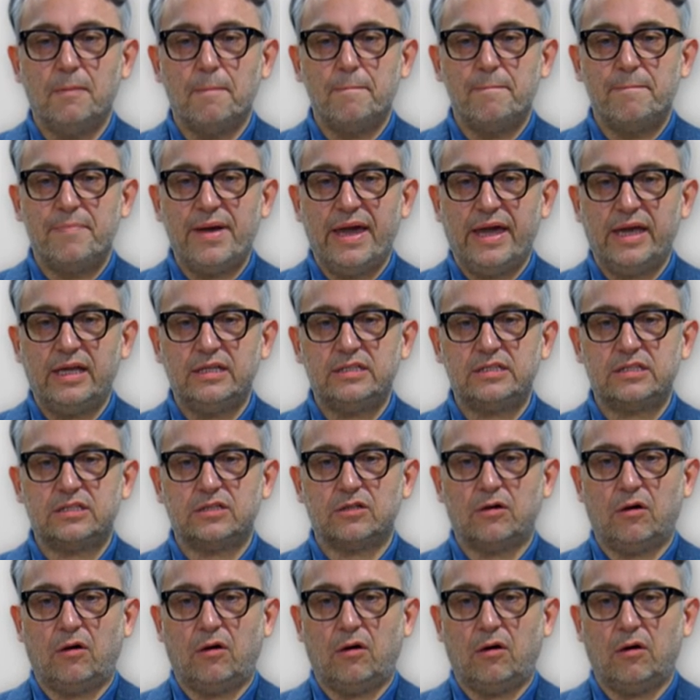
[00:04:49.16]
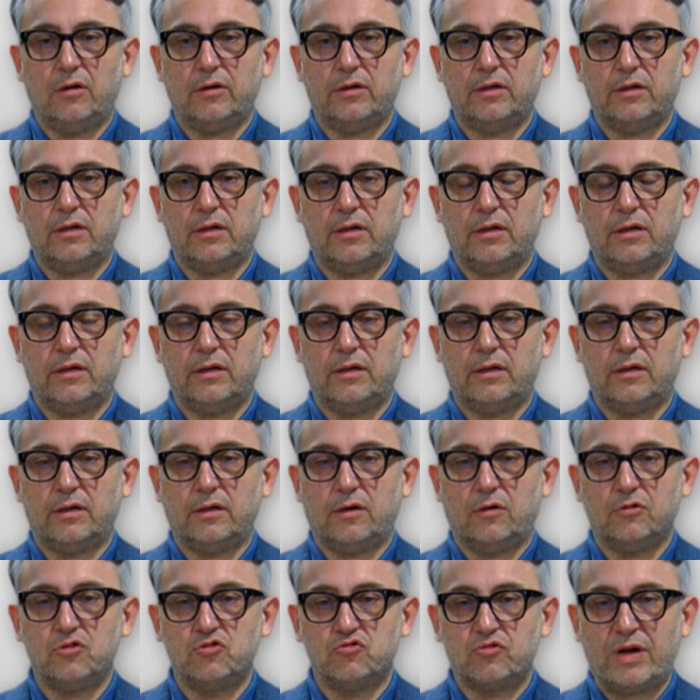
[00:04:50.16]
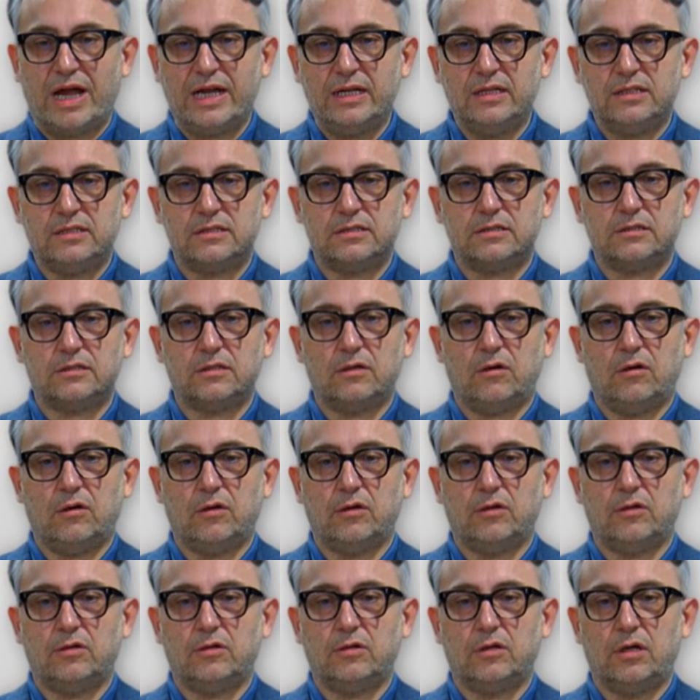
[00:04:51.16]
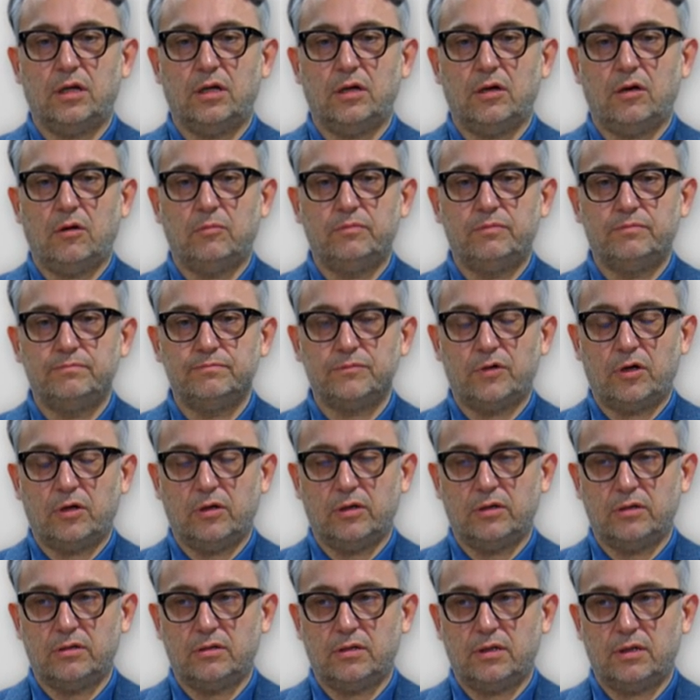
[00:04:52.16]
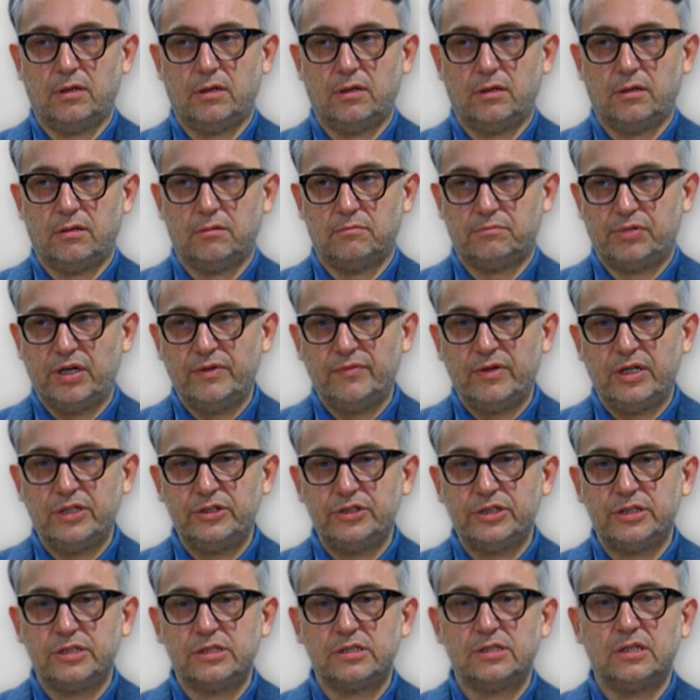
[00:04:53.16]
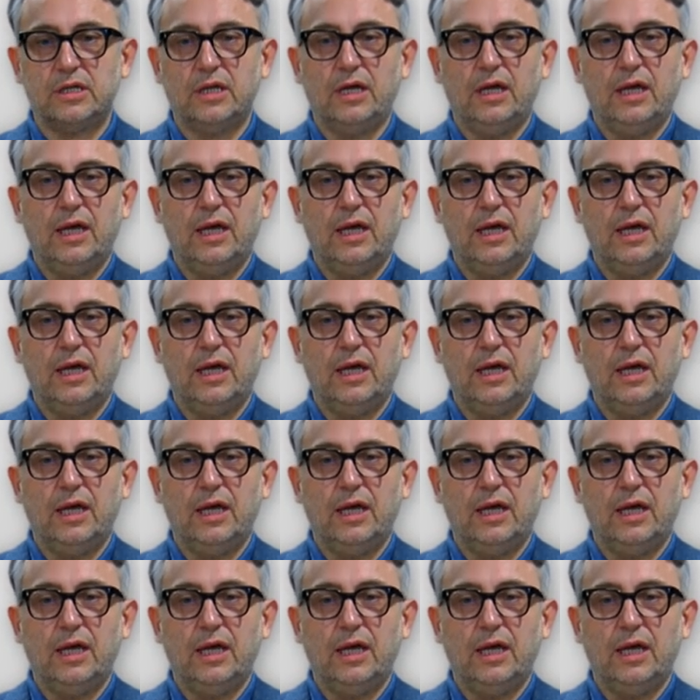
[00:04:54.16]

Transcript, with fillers: based on, uh, on rights, on, uh, on uh, privileges,